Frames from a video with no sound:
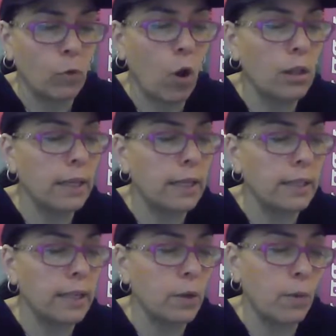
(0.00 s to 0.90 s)
All I could
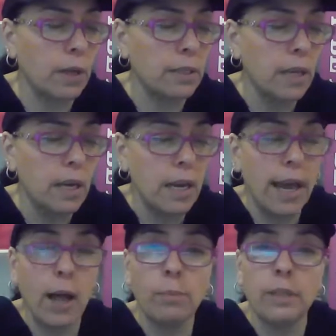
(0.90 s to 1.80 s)
think was,
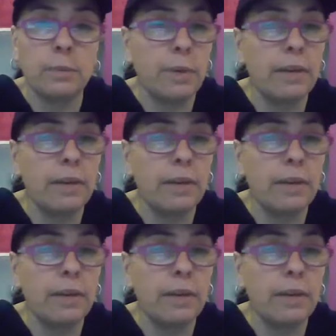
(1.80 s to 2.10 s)
hell must be a